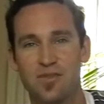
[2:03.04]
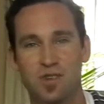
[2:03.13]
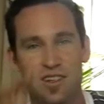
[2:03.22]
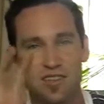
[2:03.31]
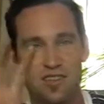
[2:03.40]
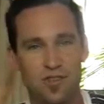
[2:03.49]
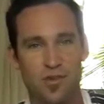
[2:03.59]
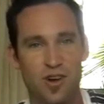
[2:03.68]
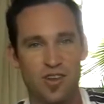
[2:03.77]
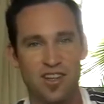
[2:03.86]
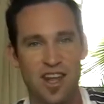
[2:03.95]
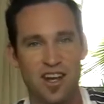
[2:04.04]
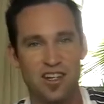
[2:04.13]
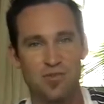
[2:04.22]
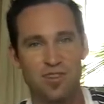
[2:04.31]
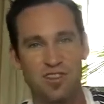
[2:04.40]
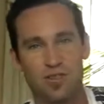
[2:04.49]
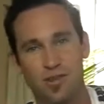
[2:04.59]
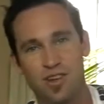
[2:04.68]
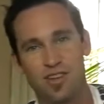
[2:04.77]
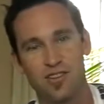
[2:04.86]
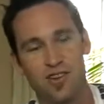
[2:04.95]
where you can zoom right on the action, which is
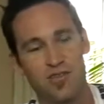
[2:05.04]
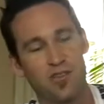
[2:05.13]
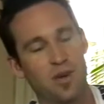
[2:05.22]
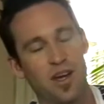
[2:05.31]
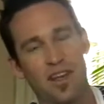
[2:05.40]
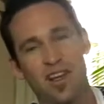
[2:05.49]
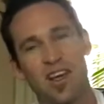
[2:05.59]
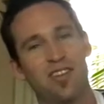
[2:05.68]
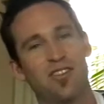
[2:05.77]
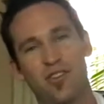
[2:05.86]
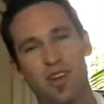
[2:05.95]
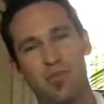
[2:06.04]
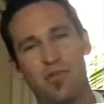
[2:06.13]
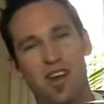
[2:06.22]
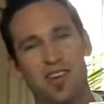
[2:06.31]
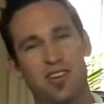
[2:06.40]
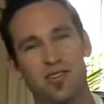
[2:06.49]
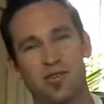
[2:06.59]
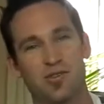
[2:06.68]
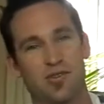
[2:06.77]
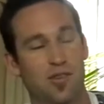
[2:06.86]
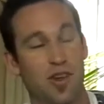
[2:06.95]
quite novel, but not that practical.
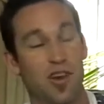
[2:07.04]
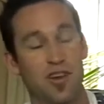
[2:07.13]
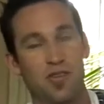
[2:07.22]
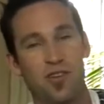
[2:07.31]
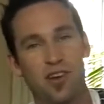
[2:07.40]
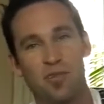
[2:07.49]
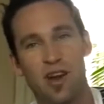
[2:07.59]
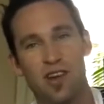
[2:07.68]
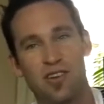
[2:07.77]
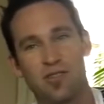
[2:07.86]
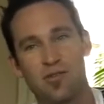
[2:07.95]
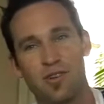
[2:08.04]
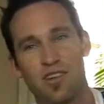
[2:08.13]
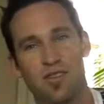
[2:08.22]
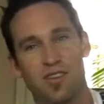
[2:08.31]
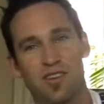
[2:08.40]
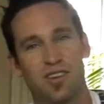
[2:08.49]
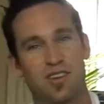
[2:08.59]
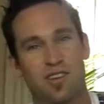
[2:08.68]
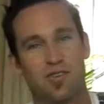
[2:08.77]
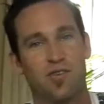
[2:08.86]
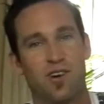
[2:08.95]
Well, I don't find it practical when you're
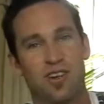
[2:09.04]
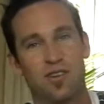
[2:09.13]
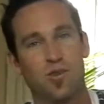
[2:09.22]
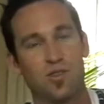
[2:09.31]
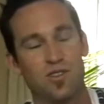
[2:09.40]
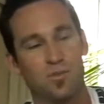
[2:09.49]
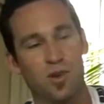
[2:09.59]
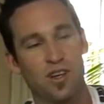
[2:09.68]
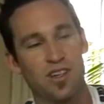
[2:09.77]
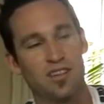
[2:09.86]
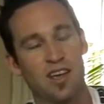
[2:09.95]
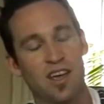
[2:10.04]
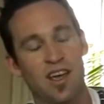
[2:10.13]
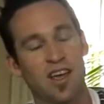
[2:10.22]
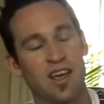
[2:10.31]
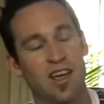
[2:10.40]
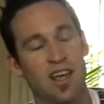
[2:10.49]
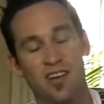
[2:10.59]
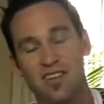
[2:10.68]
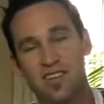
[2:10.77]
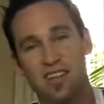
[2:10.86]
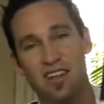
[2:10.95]
fighting hordes of bullets. And
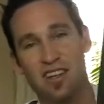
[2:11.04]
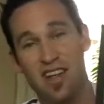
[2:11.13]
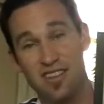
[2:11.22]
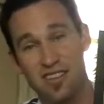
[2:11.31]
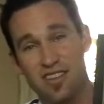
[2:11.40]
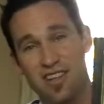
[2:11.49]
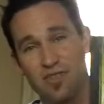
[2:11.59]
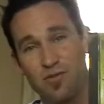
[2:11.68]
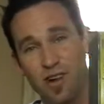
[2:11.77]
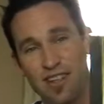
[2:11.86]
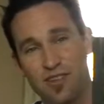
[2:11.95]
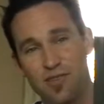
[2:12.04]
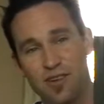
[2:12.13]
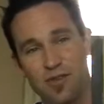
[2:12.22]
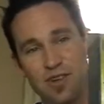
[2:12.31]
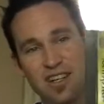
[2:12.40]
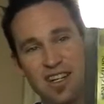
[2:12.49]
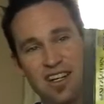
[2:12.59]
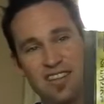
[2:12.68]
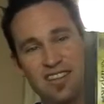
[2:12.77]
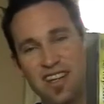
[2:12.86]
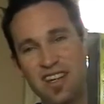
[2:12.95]
as I said, it's really difficult. You get
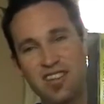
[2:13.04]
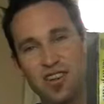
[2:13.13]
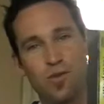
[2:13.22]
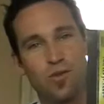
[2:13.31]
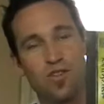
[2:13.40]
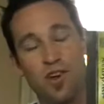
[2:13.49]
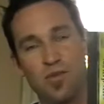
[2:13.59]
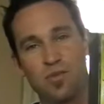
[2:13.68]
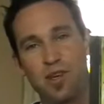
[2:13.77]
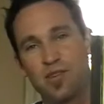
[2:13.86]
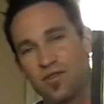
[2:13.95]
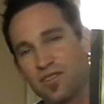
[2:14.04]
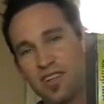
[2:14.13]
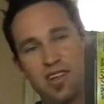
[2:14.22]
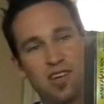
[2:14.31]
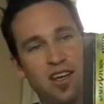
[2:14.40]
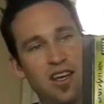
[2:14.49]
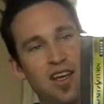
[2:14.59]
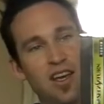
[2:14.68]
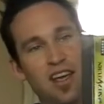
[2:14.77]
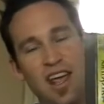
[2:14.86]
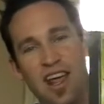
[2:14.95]
into stage 2 or zone B or C,
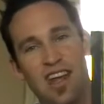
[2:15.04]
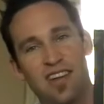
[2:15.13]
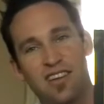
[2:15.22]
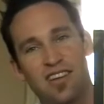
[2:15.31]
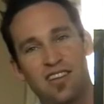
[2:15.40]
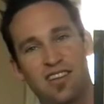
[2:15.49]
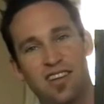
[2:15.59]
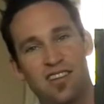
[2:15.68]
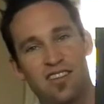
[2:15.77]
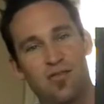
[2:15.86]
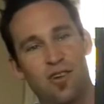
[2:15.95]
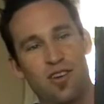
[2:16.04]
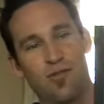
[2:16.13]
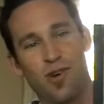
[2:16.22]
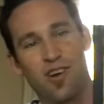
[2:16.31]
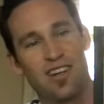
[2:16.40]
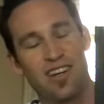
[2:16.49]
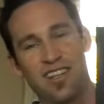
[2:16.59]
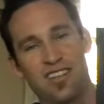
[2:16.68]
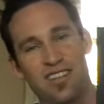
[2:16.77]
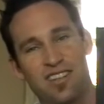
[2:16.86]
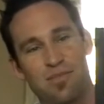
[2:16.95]
and they just throw you right in it.
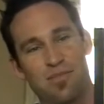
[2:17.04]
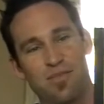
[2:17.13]
It's just